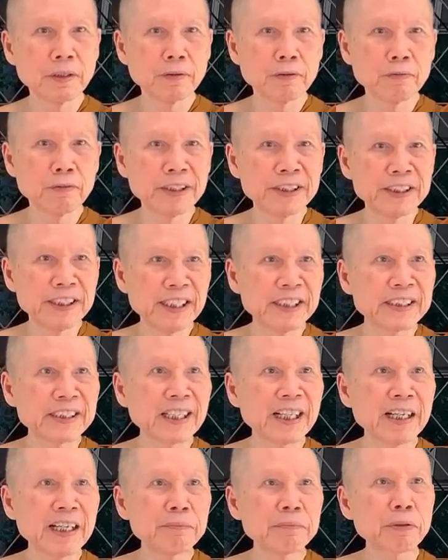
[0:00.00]
When in
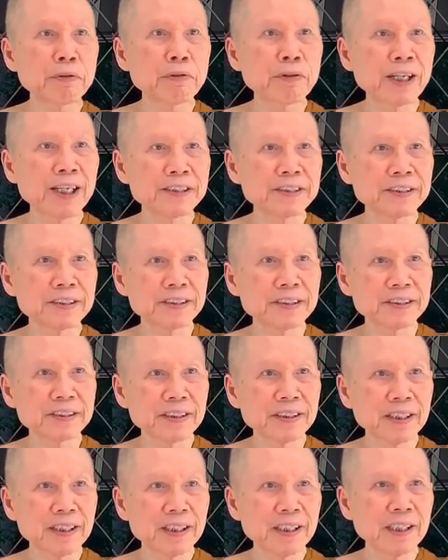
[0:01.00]
time of crisis,
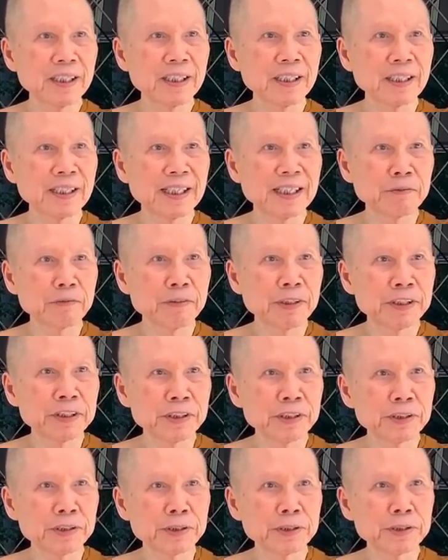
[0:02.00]
like when
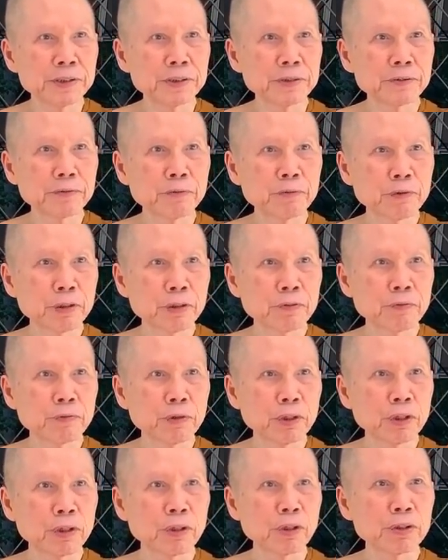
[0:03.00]
you
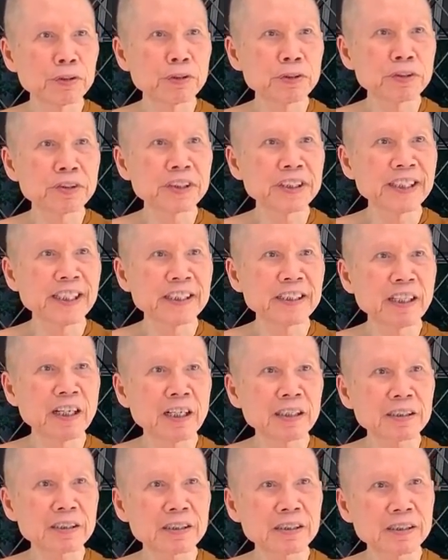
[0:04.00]
go to see a
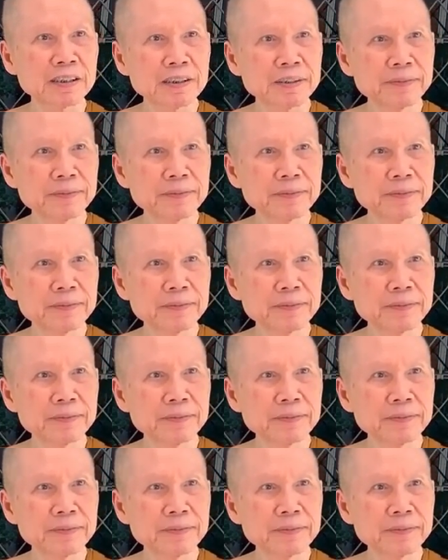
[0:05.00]
doctor,